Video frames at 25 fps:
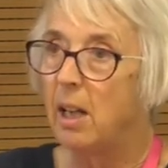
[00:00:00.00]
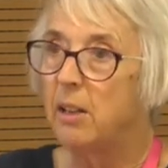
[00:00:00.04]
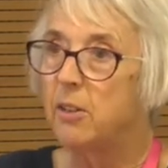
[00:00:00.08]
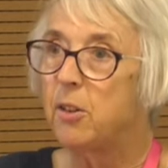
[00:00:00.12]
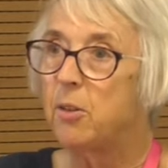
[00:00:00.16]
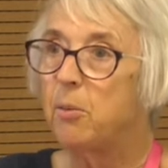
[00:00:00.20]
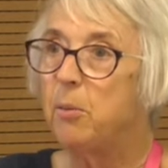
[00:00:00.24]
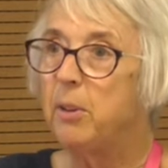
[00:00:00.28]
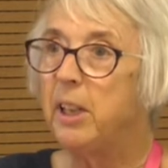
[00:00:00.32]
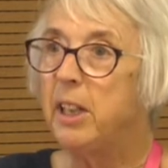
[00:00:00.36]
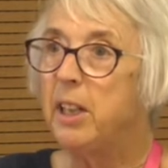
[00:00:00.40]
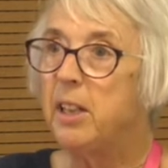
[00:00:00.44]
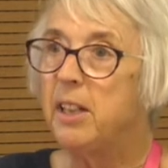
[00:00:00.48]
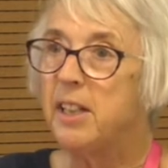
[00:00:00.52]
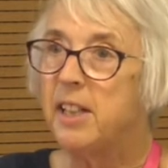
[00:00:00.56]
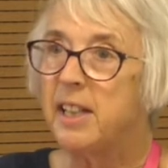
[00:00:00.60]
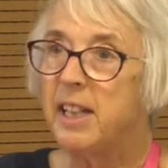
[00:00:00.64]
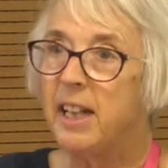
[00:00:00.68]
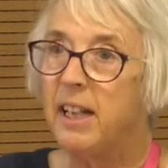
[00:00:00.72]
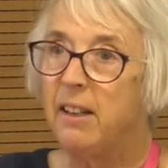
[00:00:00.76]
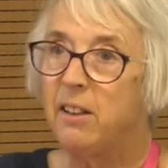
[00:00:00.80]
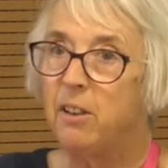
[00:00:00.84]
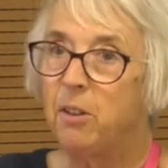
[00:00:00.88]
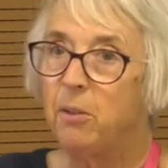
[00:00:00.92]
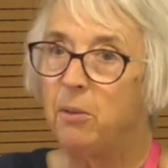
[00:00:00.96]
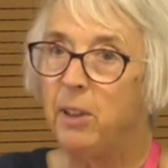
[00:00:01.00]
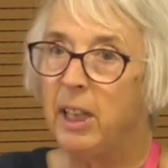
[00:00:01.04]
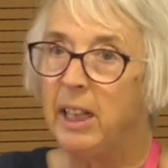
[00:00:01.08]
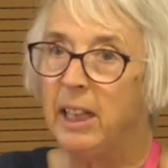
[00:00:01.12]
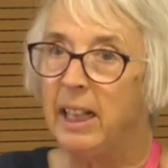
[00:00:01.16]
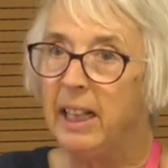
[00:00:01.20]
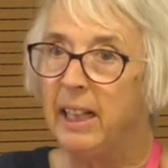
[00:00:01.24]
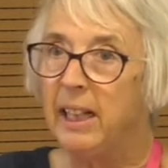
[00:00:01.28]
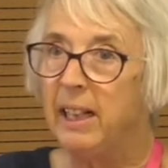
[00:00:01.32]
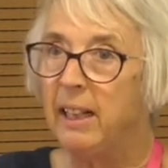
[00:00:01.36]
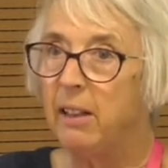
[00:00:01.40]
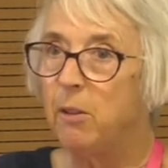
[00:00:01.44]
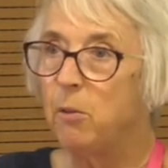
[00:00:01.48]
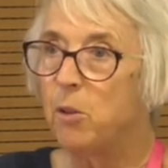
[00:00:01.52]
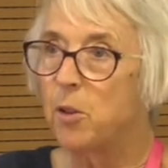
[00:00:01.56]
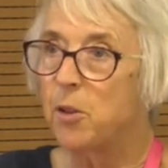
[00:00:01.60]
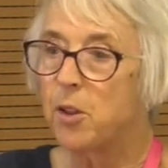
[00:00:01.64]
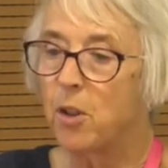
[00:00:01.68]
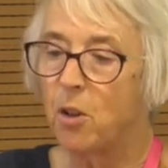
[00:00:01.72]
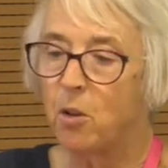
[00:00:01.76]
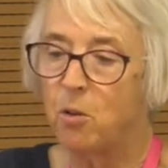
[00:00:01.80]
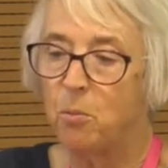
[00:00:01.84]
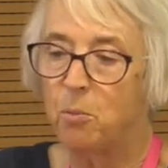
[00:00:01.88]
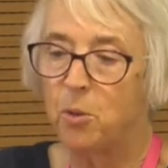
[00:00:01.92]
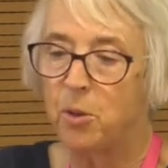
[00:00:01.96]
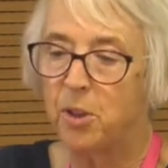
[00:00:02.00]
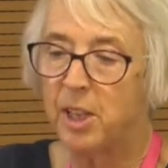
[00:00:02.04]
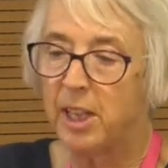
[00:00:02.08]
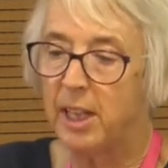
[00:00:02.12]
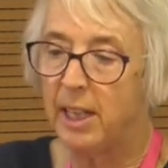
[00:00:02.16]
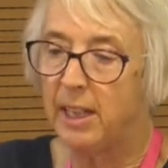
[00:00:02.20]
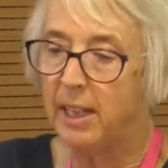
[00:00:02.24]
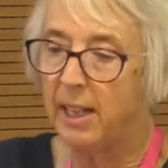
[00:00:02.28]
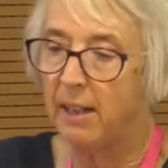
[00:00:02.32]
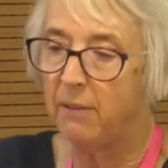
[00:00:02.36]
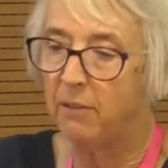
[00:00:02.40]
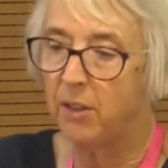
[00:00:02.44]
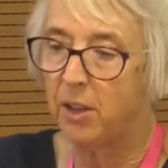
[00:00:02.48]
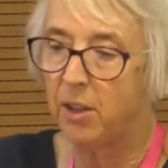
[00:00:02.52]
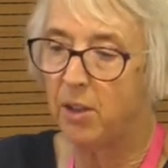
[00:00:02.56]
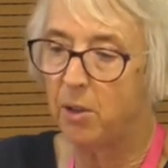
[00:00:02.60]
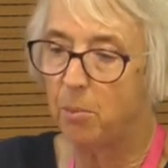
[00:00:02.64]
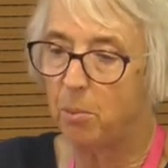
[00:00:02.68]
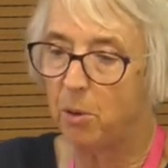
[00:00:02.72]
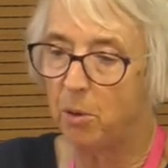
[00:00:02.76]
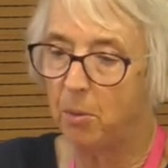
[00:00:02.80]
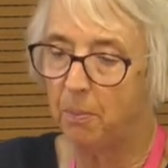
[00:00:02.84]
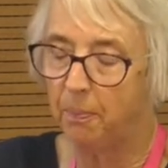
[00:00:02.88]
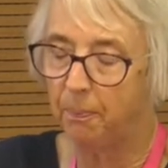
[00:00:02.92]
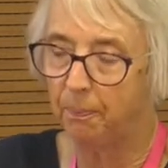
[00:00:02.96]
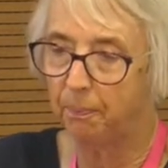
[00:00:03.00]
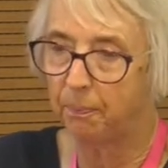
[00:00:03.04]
So we can say that really it was almost inevitable.